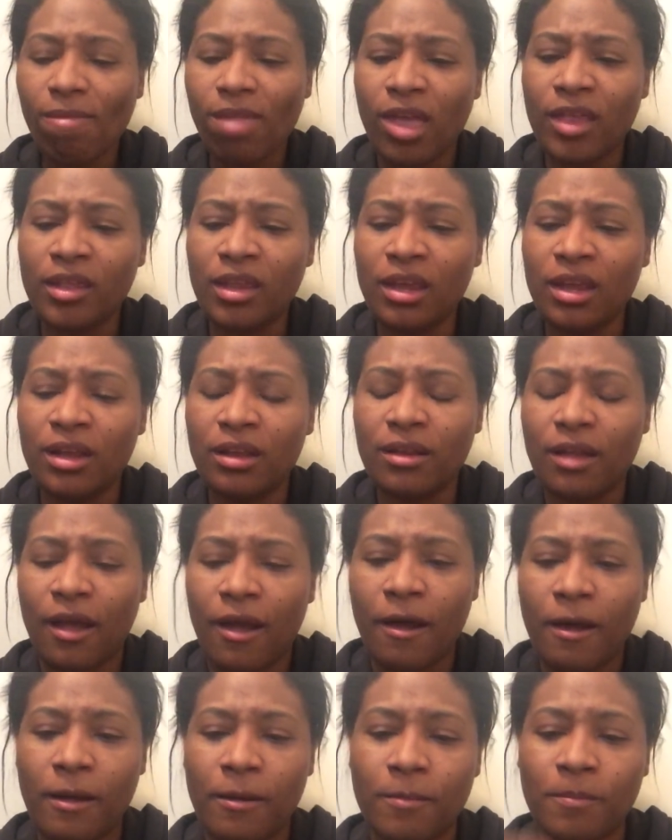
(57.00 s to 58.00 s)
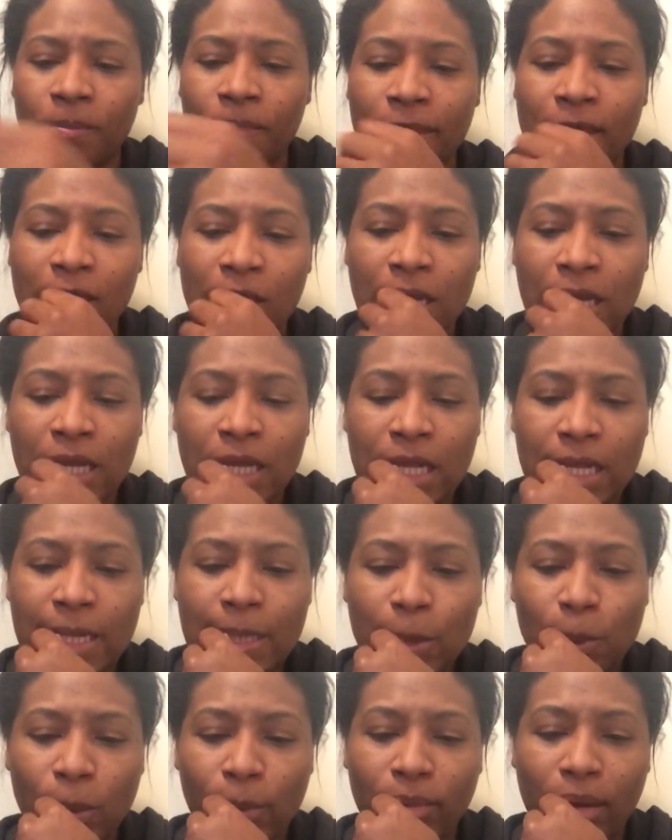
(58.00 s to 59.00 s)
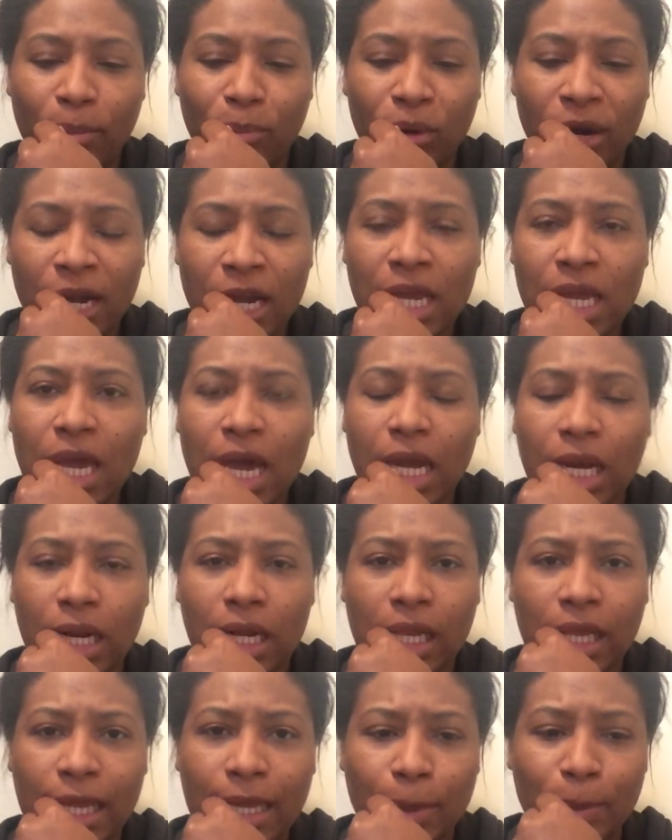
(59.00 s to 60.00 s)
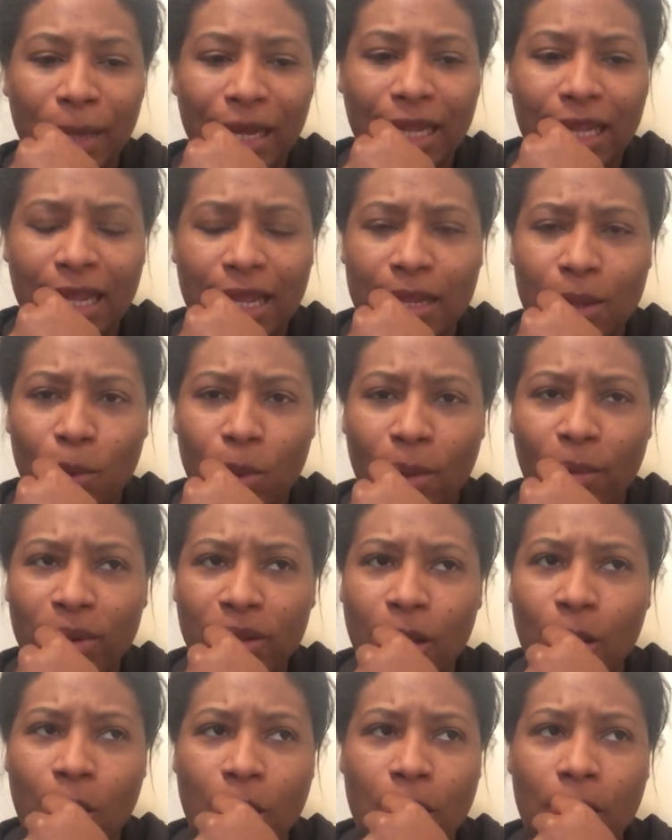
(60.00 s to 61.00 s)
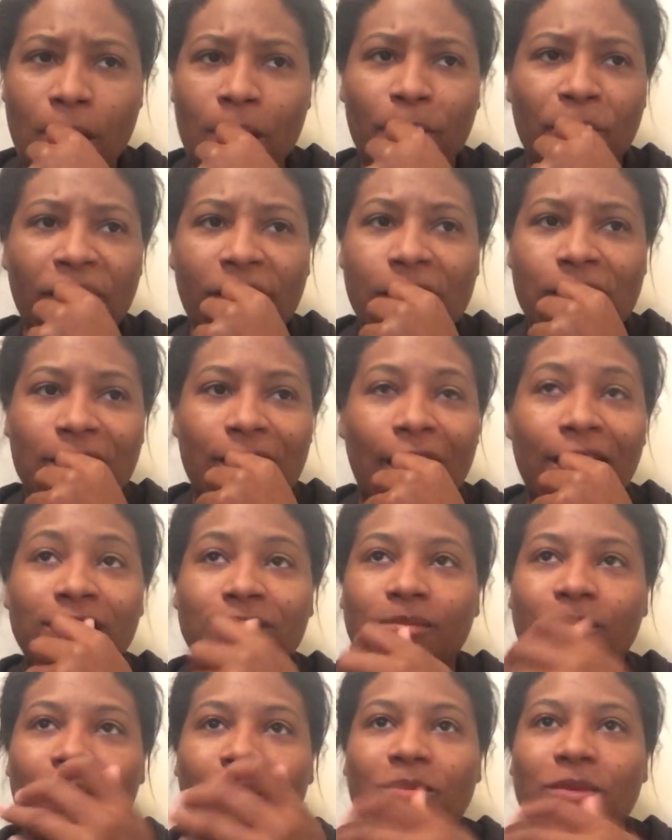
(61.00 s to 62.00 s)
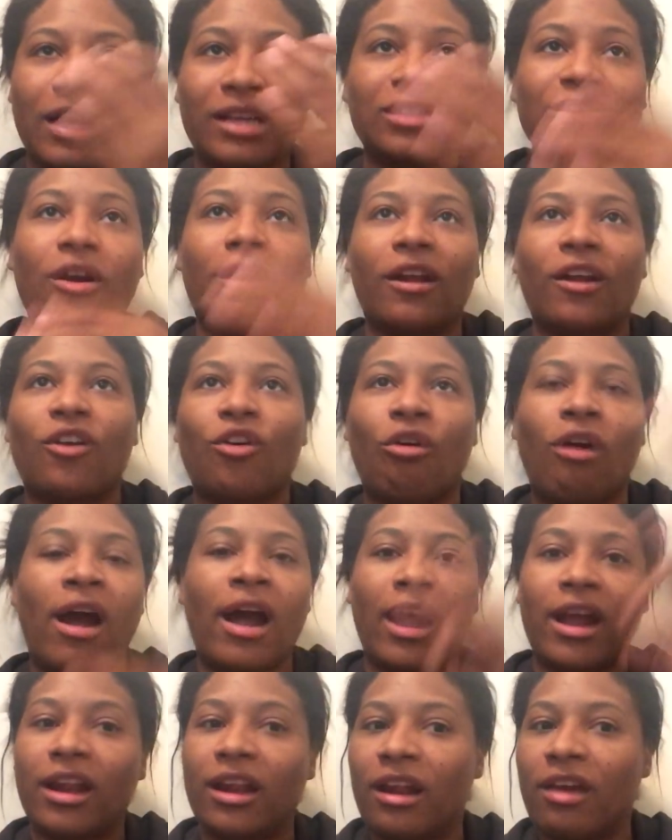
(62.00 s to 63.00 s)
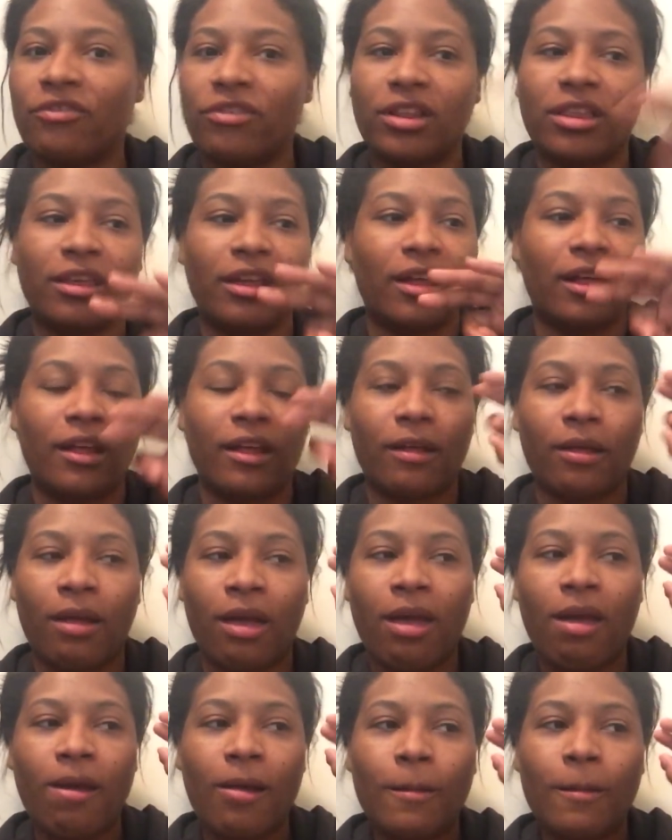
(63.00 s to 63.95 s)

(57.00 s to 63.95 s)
And then um, when my brain kind of clicked back into what was going on, because I, I started crying and everything,